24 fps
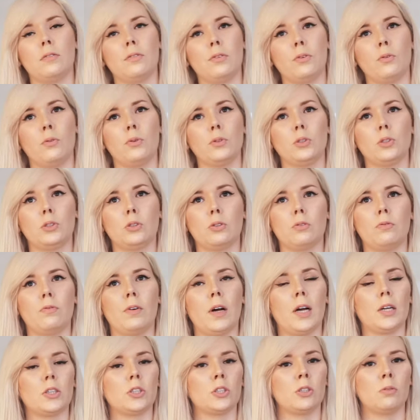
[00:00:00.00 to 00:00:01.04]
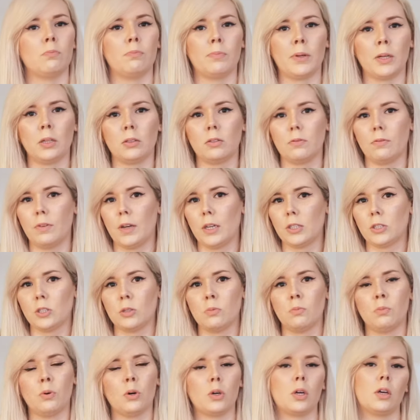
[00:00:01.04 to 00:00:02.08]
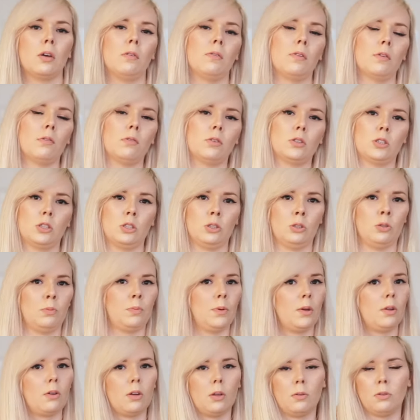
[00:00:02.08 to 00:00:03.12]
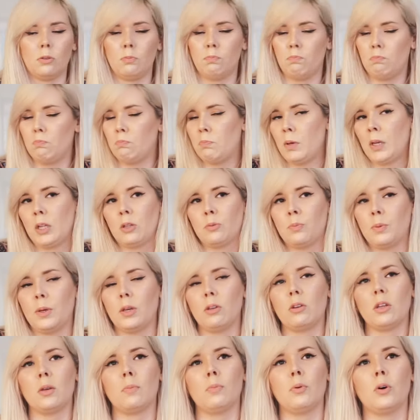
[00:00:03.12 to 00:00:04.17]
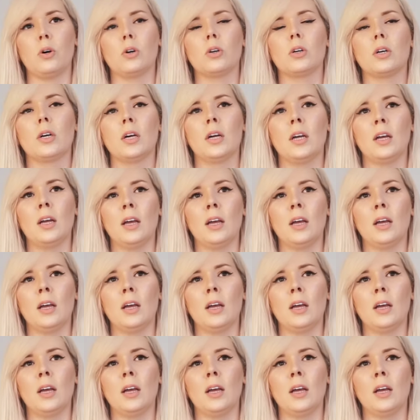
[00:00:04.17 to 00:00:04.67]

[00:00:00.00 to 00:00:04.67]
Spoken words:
if you want to do fashion, build a fashion book. If you want to do beauty, build a beauty book.